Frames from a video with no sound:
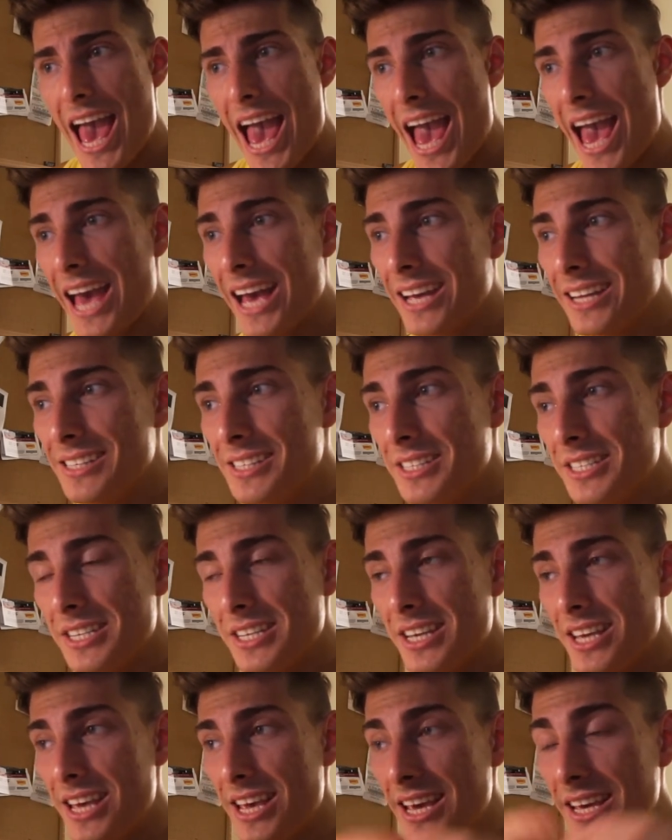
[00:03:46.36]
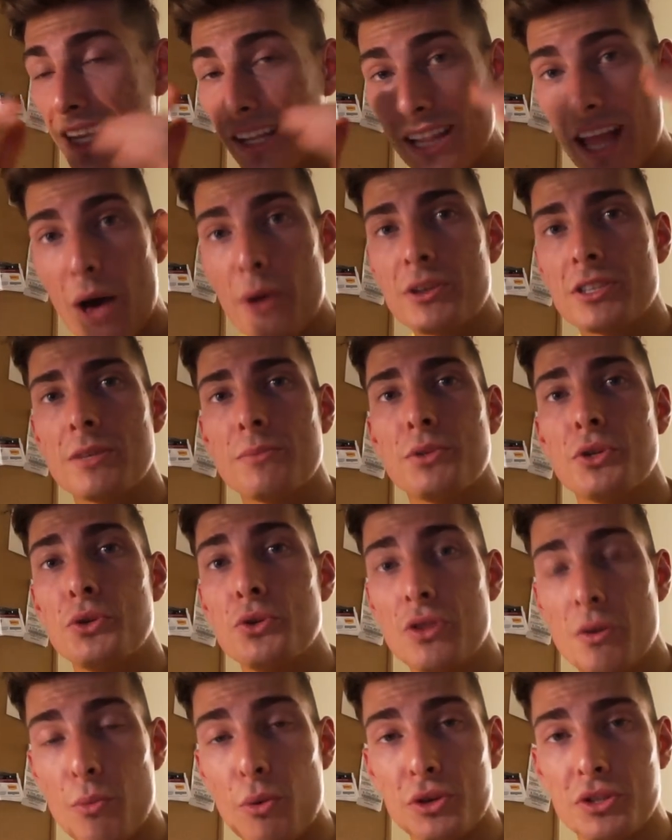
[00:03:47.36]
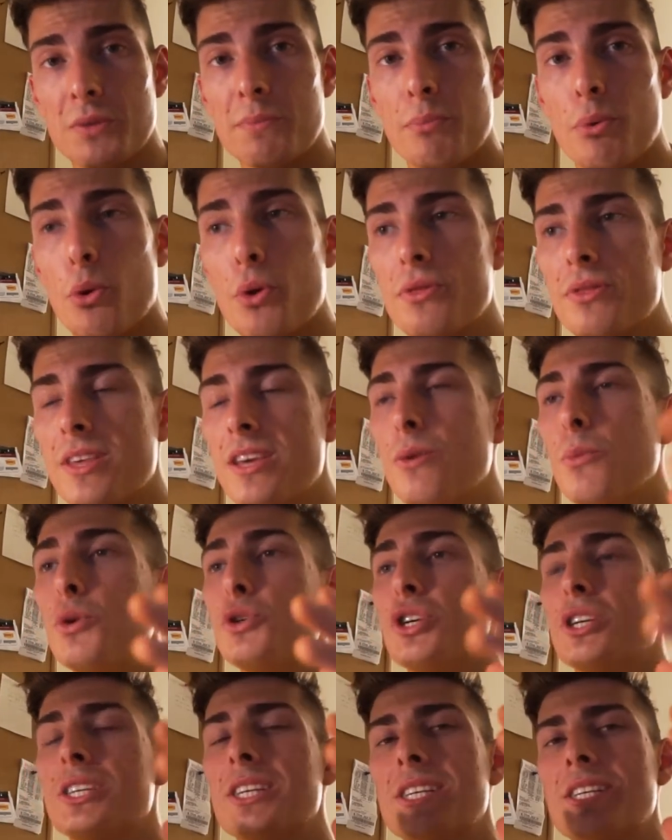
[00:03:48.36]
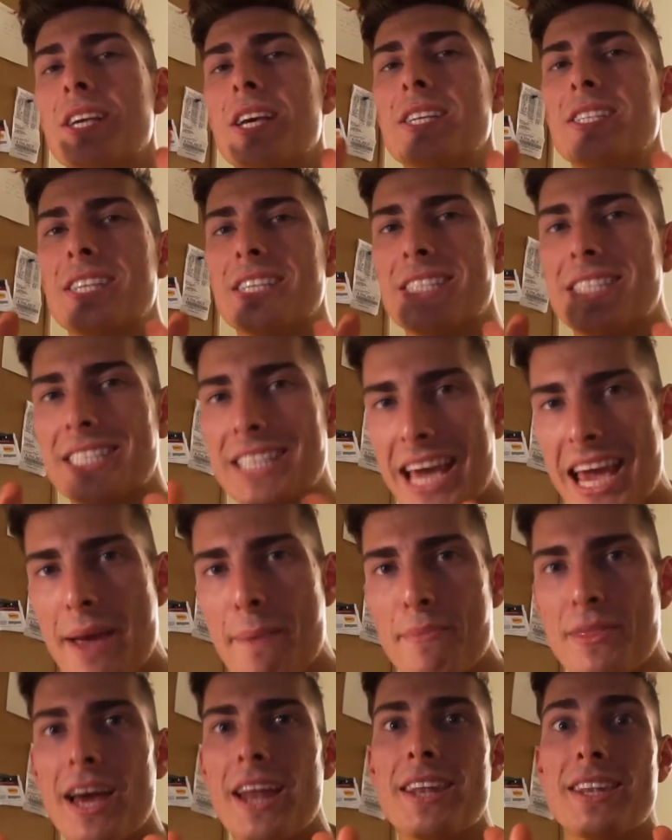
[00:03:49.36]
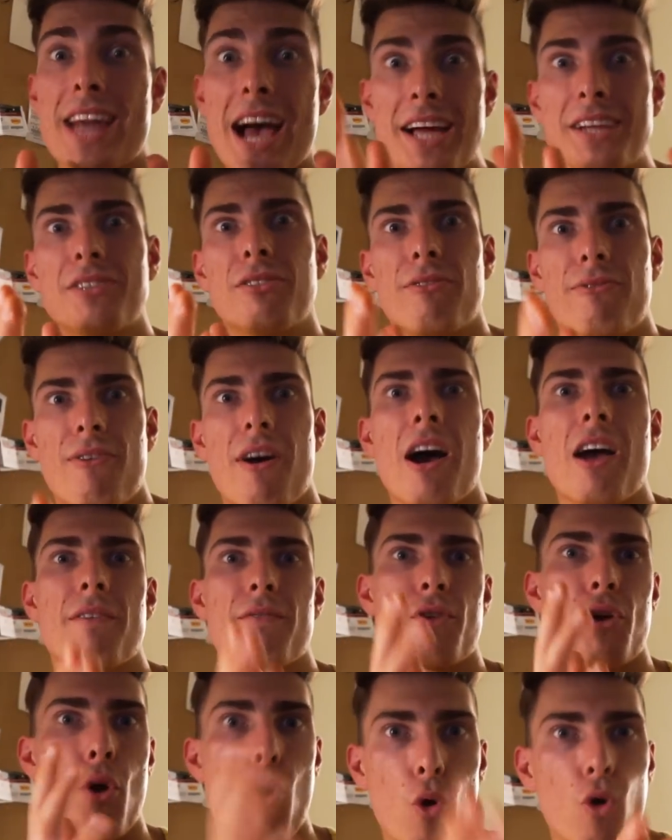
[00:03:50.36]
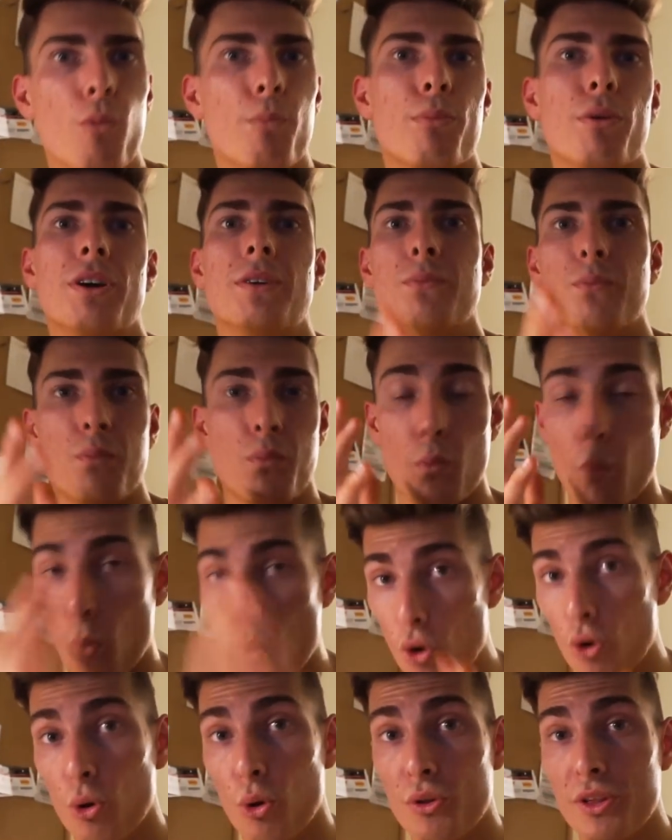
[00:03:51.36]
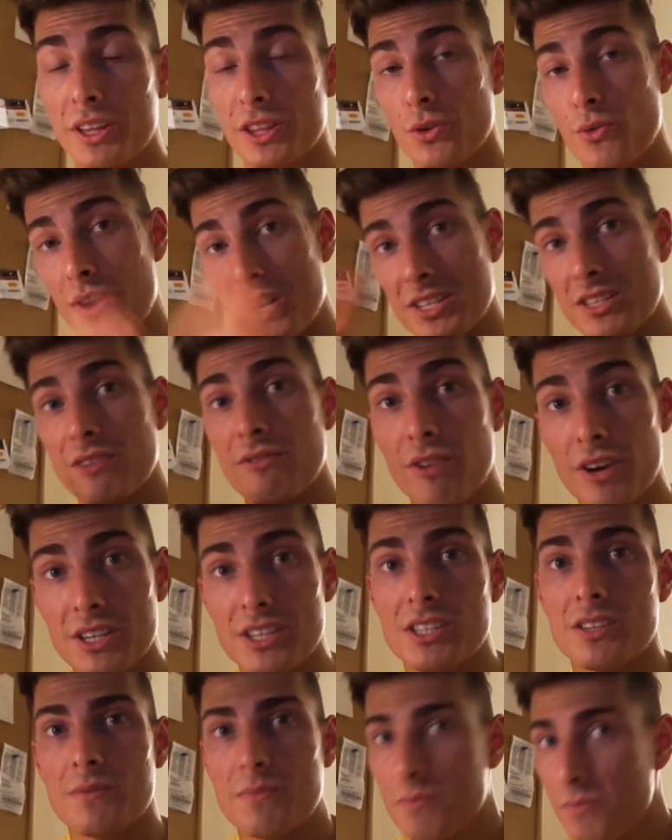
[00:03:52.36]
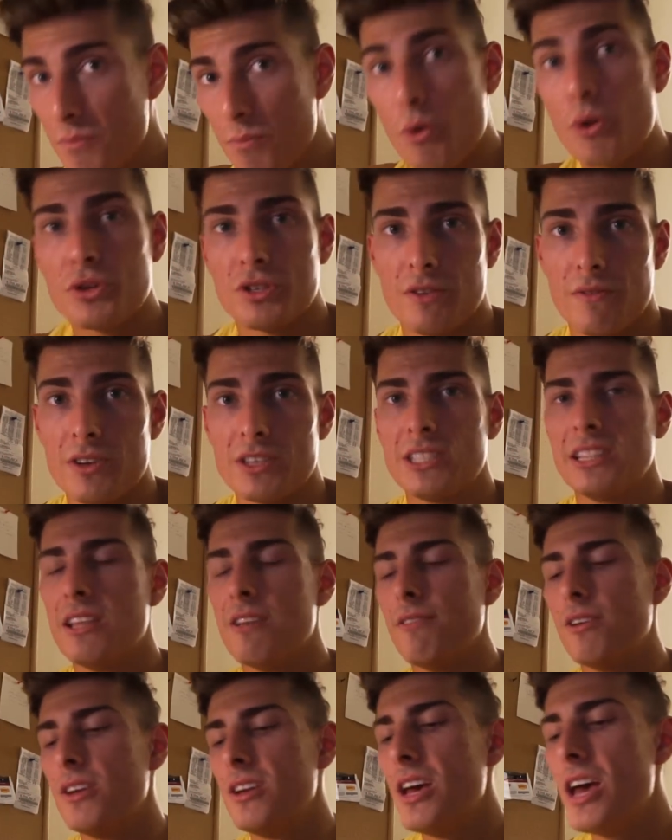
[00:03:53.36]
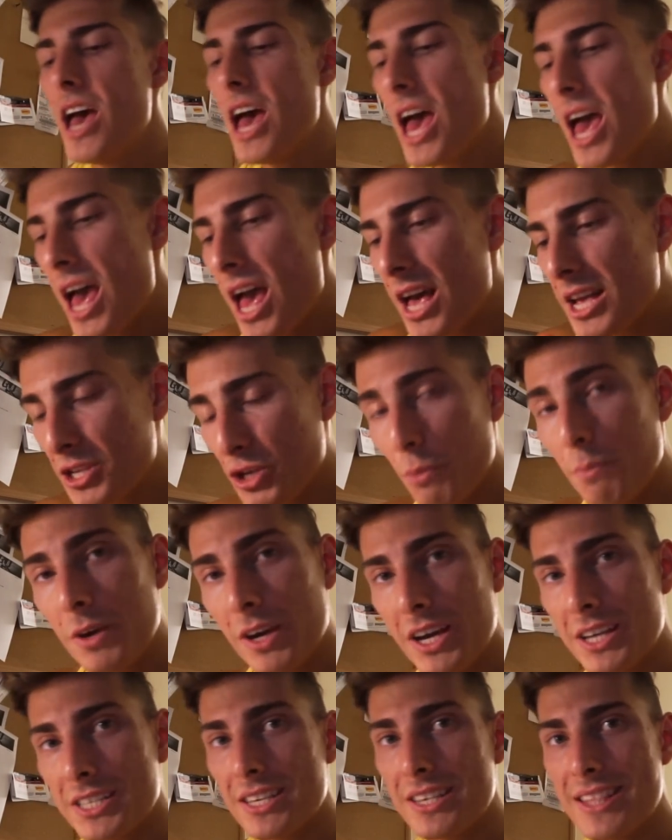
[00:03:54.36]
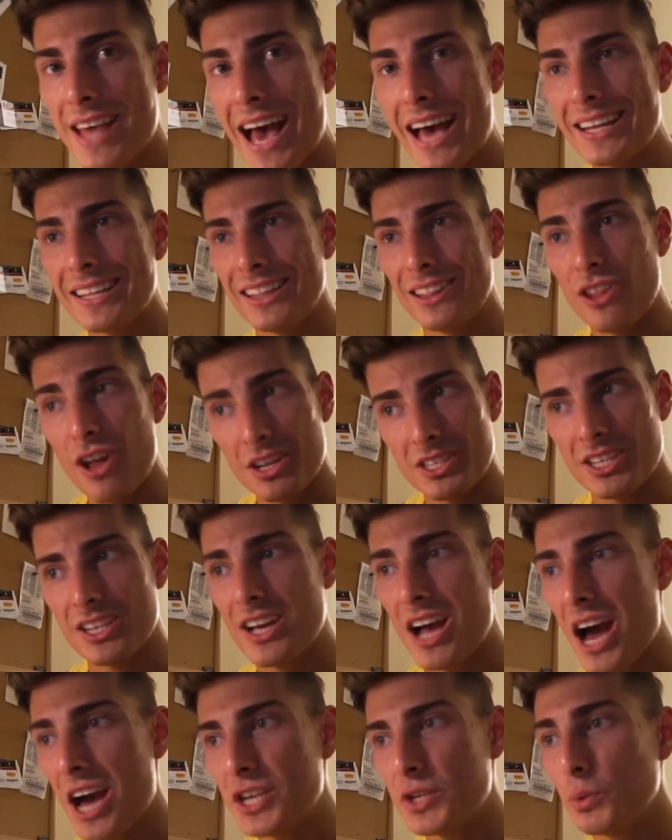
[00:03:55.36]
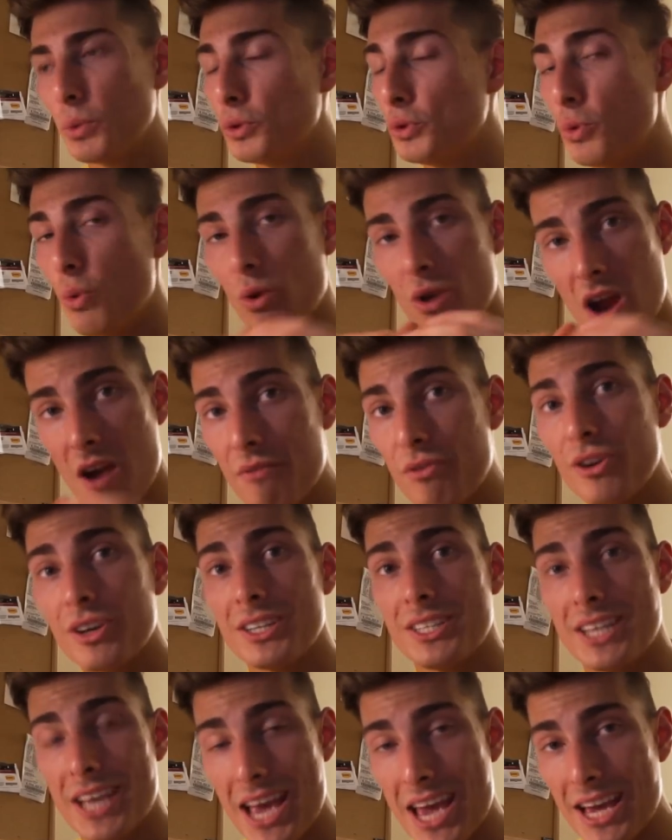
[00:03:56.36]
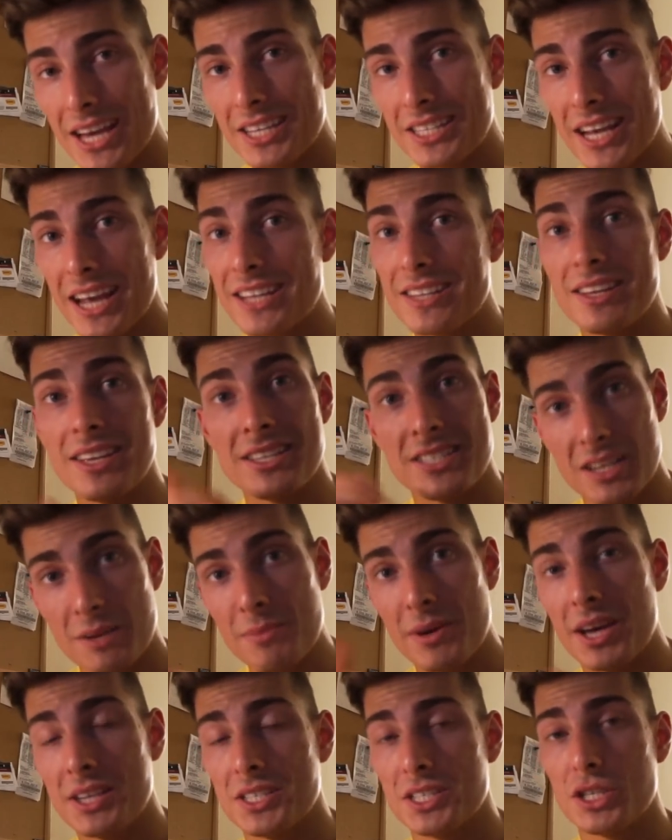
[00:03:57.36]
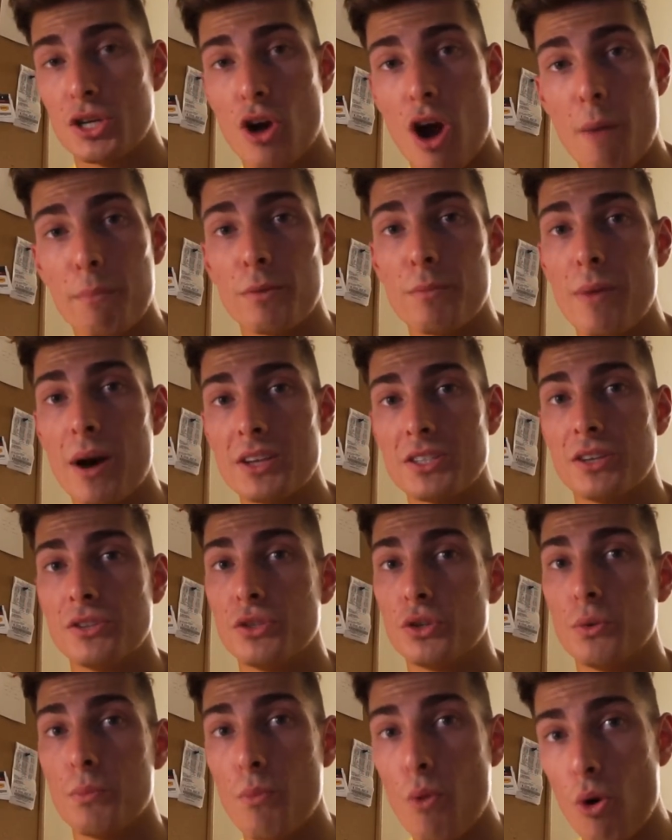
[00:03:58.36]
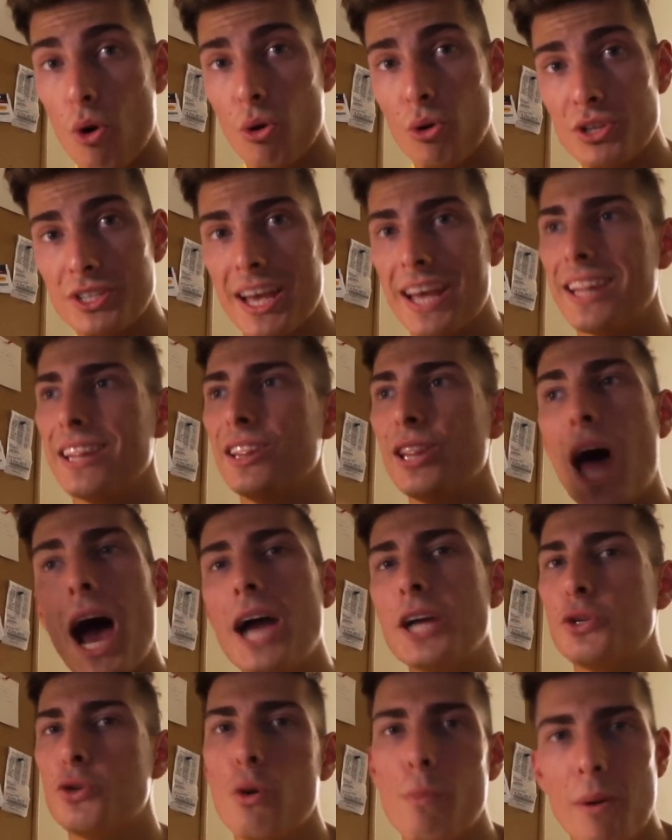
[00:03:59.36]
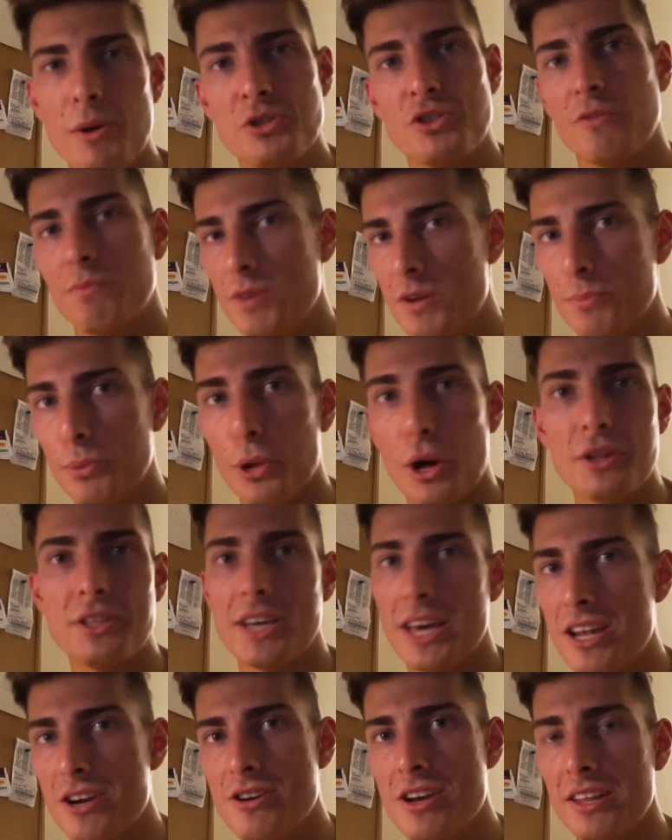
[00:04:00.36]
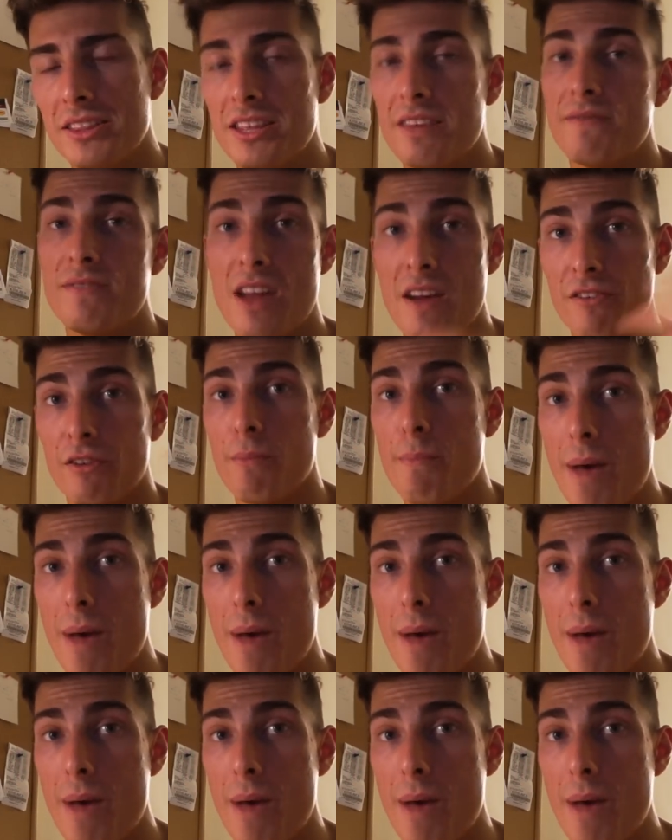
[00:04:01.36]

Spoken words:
And it allows them to do the most important thing, which is escape that 9-to-5 corporate world that the rest of us, most of us, live in. So because of that, lots of guys will do whatever it takes, and in some cases compromise on their morals and lie to a bunch of people on the internet they've never